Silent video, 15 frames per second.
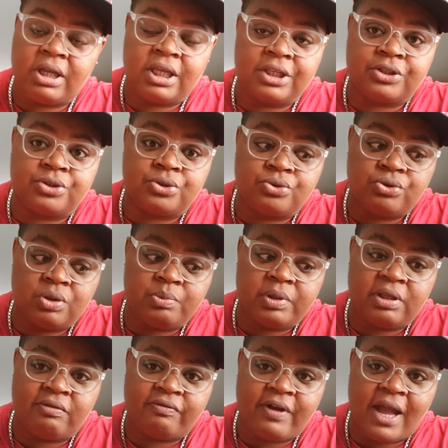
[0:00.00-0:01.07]

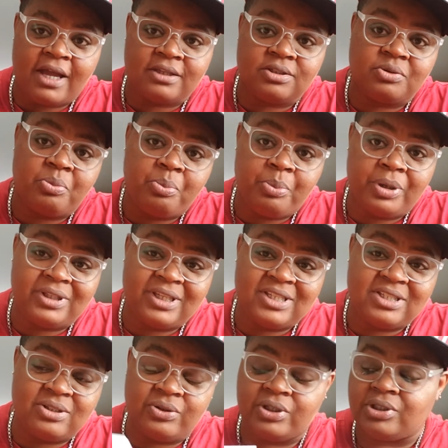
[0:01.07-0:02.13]
extremely fast, but they
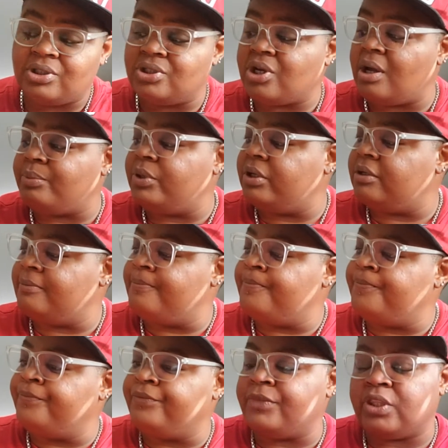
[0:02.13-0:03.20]
still get the job
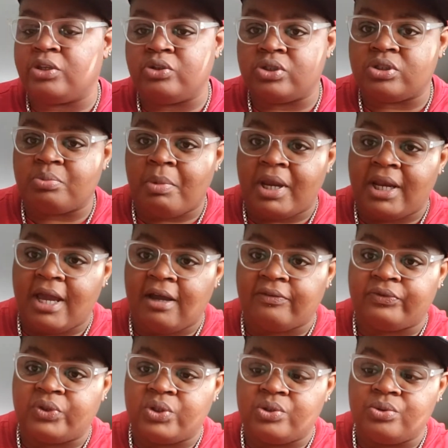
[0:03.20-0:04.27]
done. You just might
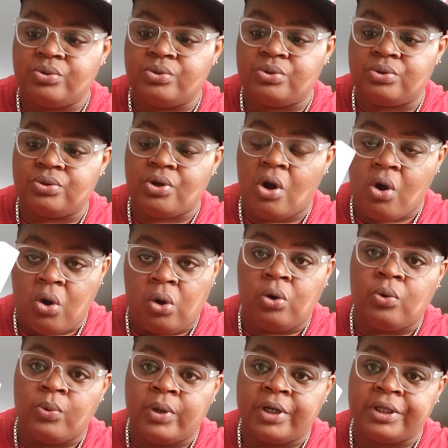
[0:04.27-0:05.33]
have to use a
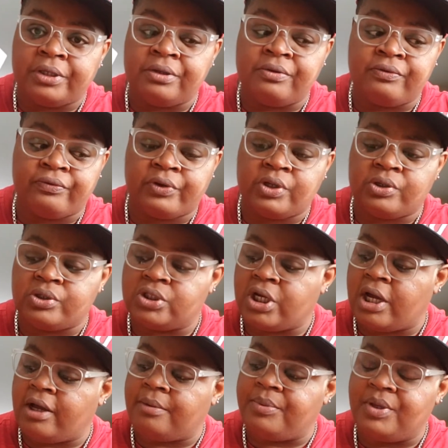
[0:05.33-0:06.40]
whole one for your
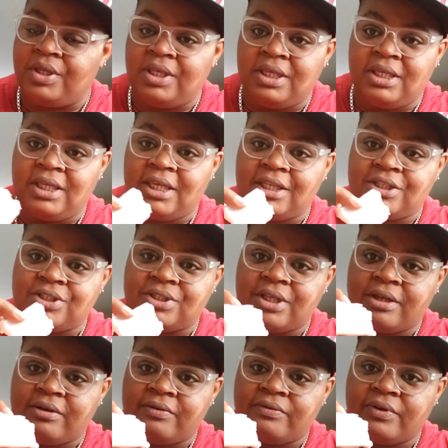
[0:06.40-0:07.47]
job
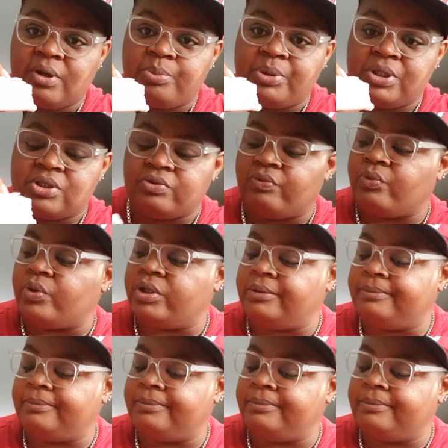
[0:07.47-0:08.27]
instead of a piece of one.